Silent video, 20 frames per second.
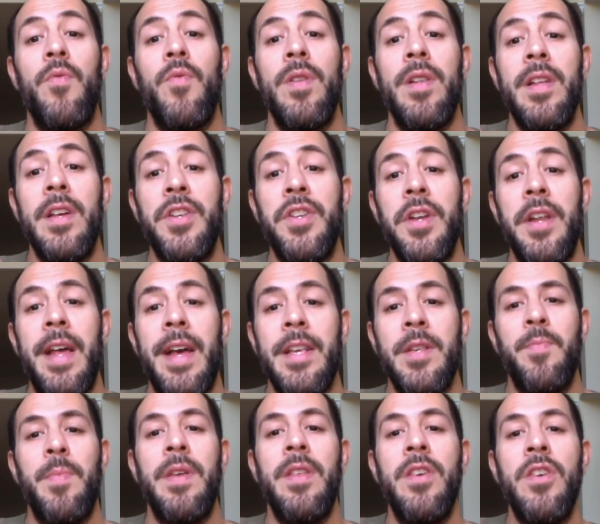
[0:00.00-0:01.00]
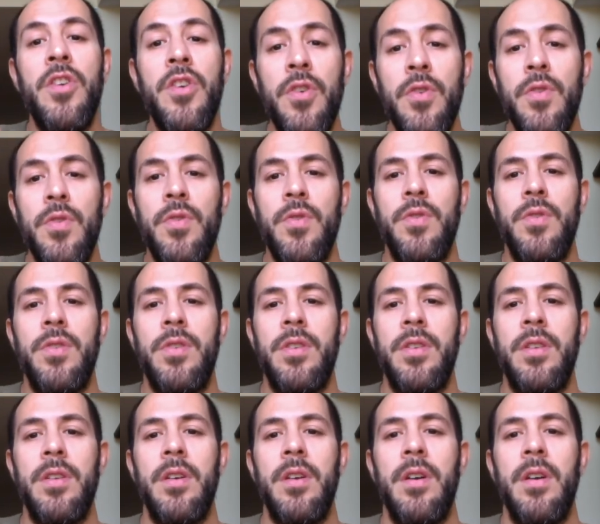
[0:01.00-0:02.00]
religion has been
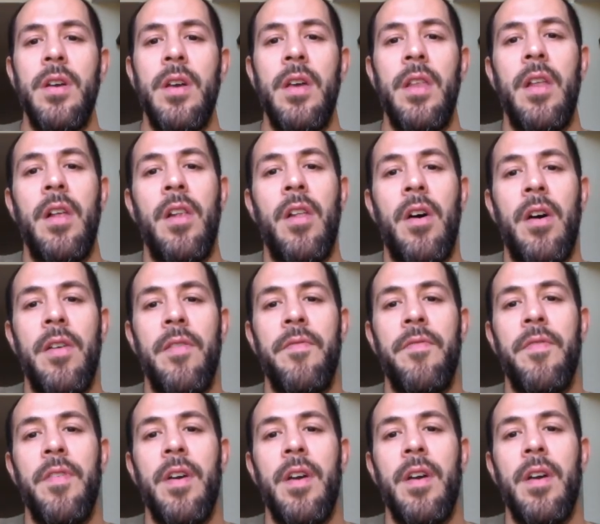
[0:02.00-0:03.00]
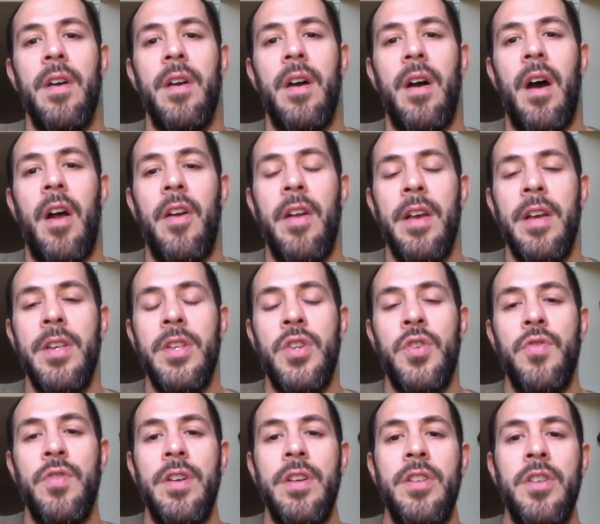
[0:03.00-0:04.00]
used in a lot of our
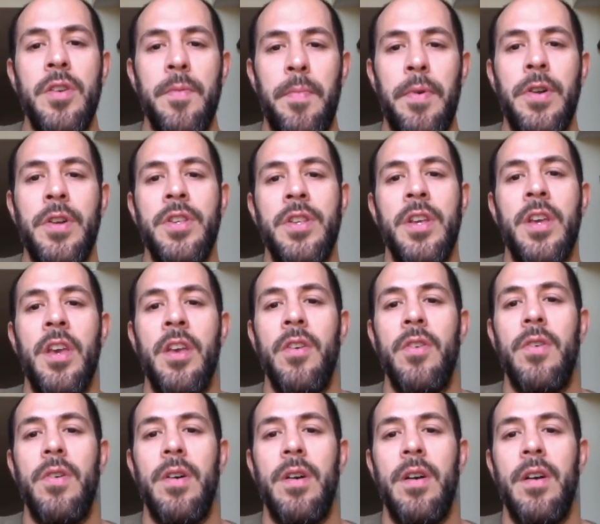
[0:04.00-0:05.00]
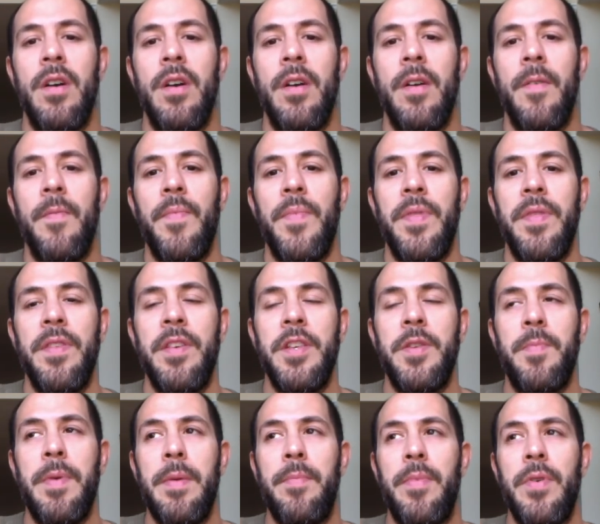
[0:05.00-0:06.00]
history to persecute these
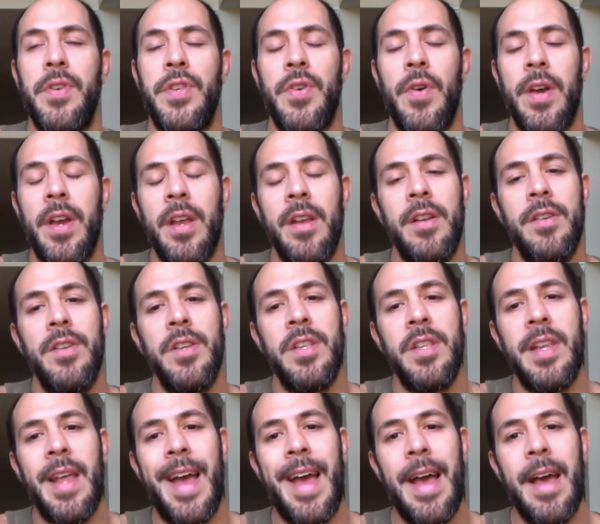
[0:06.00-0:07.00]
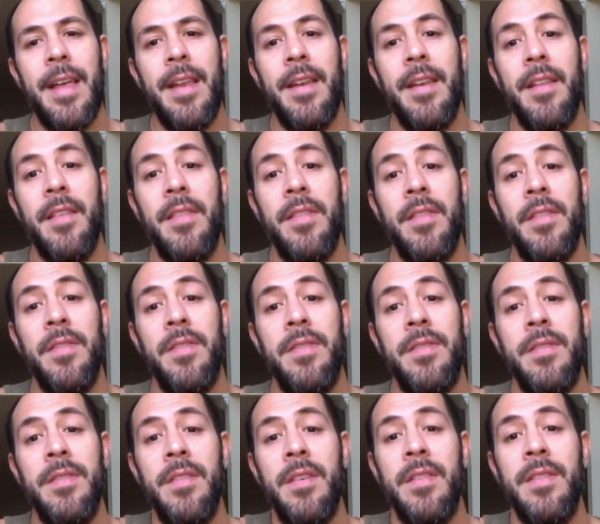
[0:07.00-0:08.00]
people. So I can understand
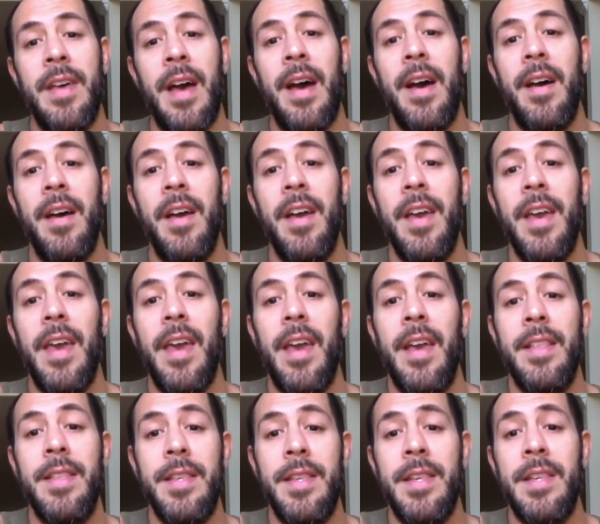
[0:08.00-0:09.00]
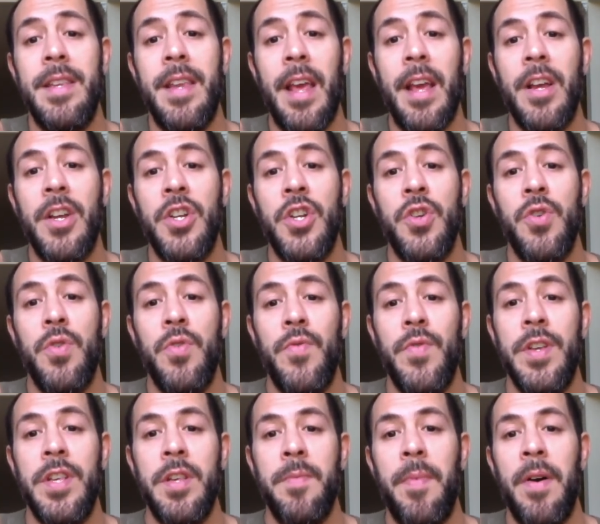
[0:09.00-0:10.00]
that instinctual
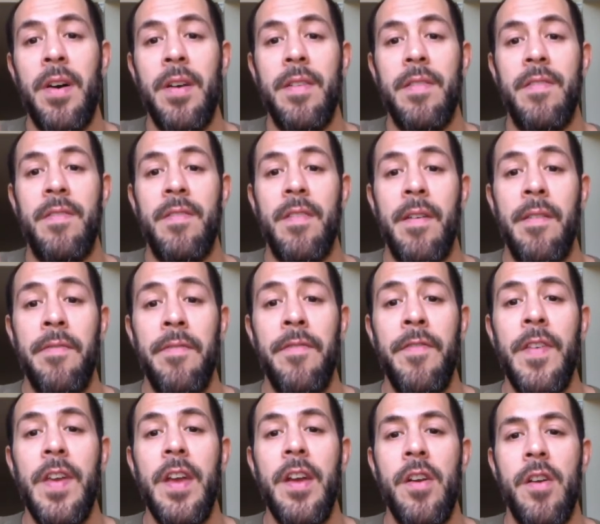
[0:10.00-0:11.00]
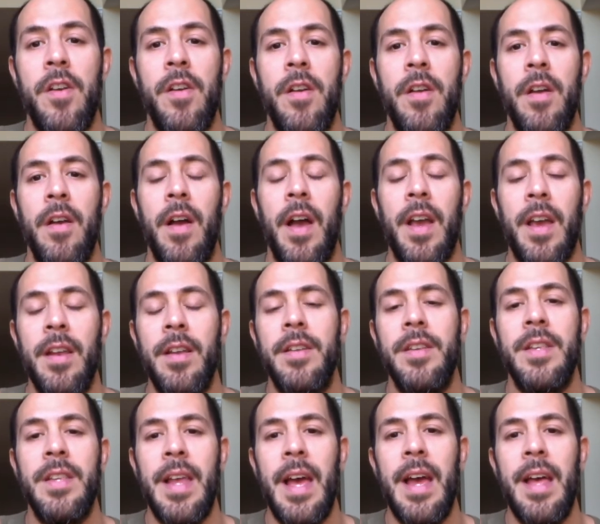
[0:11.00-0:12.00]
response of fear. I can
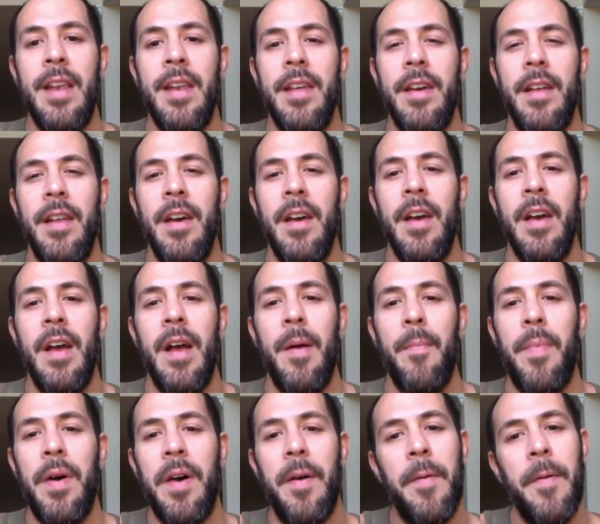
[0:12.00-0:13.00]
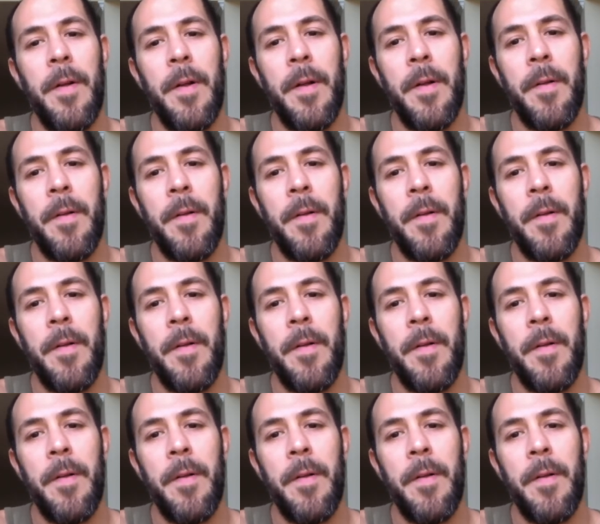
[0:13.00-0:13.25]
understand it. But